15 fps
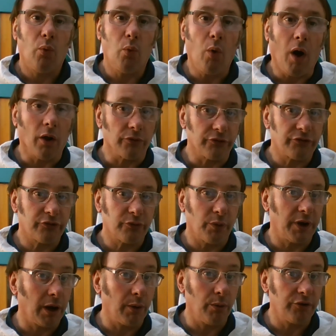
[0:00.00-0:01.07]
Once,
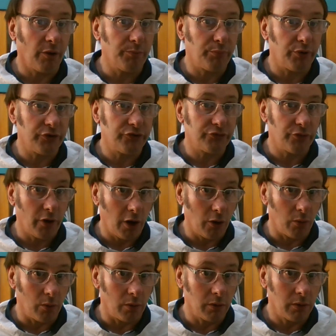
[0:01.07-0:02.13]
when I was on patrol,